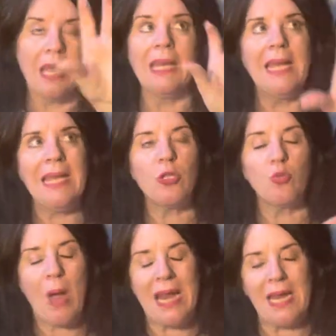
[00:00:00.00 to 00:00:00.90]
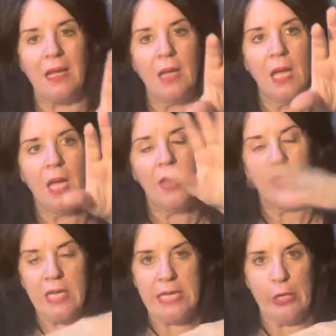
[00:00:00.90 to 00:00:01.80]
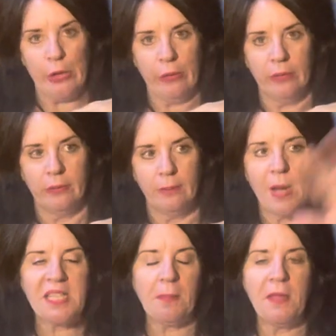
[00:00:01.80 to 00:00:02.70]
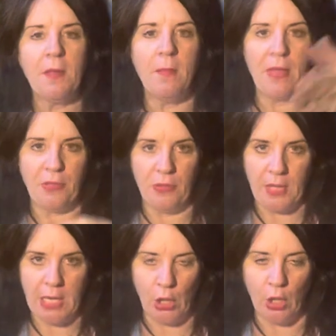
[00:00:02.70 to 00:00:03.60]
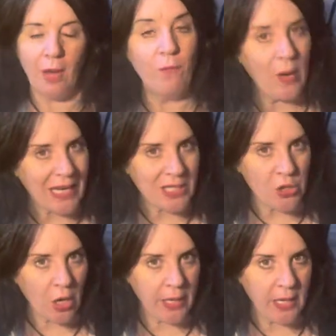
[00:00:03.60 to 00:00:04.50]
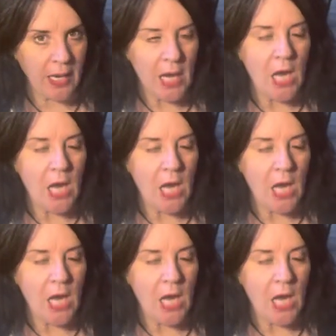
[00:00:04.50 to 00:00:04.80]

at least writing the year, possibly the month and the year of when I started.